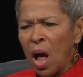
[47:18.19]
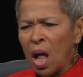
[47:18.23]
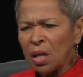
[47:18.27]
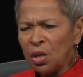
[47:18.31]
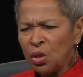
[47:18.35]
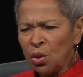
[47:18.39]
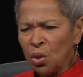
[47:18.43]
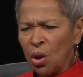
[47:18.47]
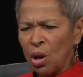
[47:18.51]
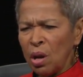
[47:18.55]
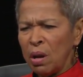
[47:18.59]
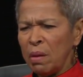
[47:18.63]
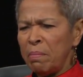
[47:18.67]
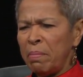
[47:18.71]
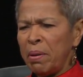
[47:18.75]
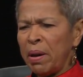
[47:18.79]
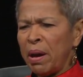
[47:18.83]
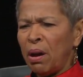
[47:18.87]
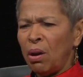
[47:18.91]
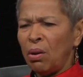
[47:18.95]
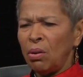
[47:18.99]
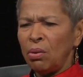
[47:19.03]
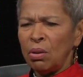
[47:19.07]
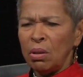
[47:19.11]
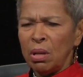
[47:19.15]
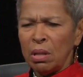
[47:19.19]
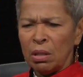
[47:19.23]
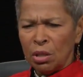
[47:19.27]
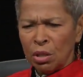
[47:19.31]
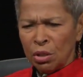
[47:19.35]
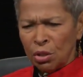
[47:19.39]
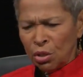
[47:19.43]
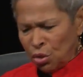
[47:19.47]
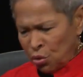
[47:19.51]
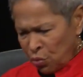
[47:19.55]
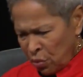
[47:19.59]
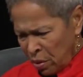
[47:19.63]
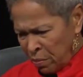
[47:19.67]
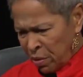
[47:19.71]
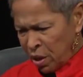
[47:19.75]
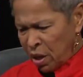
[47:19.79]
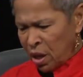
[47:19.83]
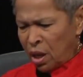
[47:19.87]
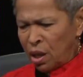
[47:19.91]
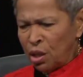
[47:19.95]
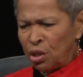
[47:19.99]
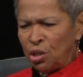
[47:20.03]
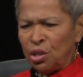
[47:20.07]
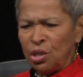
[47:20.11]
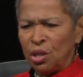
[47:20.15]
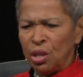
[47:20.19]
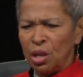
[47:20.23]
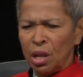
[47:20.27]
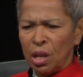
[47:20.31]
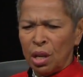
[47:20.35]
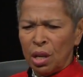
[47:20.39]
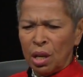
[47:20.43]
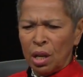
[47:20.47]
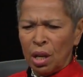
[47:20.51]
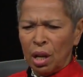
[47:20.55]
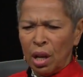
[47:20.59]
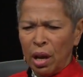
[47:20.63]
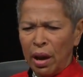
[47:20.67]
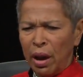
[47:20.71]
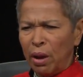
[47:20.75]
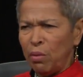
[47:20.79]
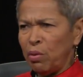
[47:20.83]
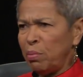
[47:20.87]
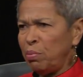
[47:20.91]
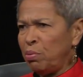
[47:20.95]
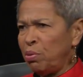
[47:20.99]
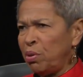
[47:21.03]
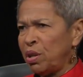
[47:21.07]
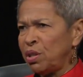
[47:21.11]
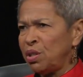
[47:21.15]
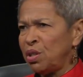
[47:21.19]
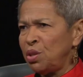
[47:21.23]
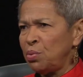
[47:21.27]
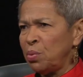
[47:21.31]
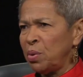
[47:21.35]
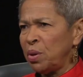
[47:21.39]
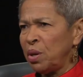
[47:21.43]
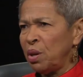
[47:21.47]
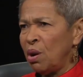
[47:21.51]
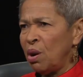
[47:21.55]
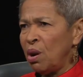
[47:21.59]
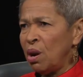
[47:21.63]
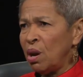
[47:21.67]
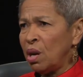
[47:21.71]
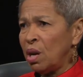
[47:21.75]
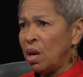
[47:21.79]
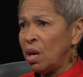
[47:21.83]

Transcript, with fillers: I'll talk about discrimination and how oppressed we are.